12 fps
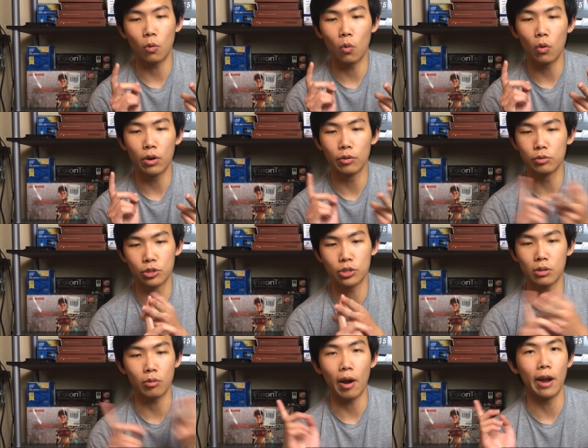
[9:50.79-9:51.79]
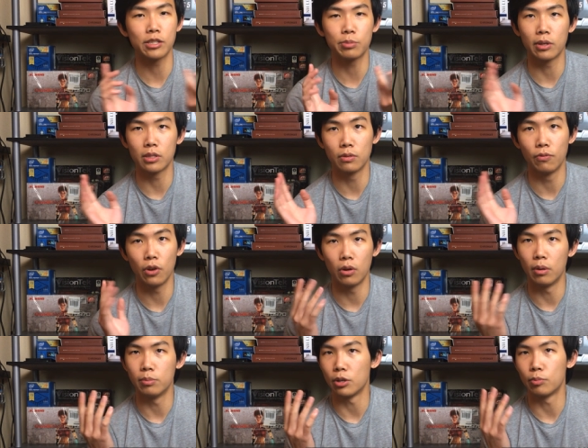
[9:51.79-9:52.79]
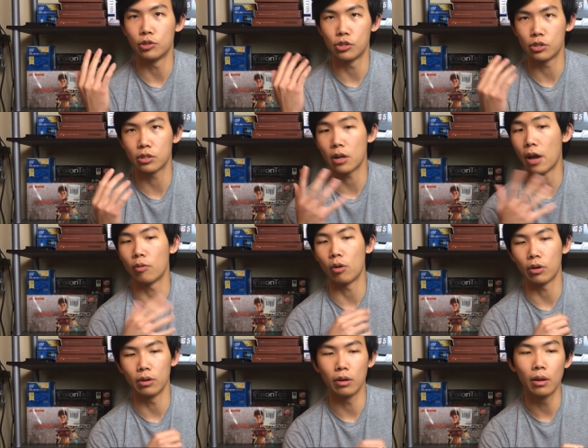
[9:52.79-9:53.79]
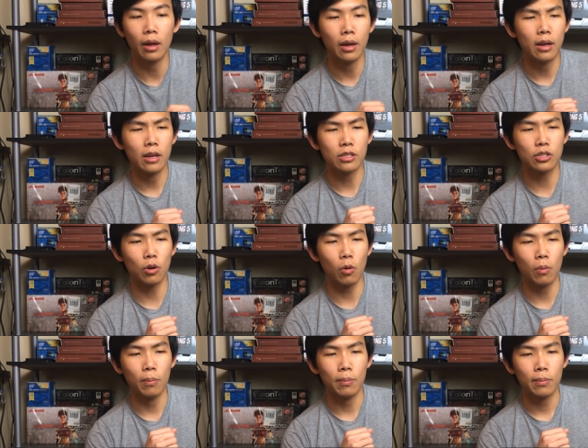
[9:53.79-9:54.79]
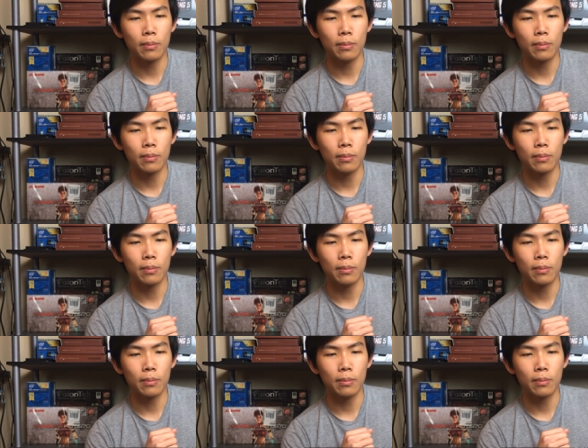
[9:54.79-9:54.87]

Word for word: or it would just crash because the V R M temperature skyrocketed. So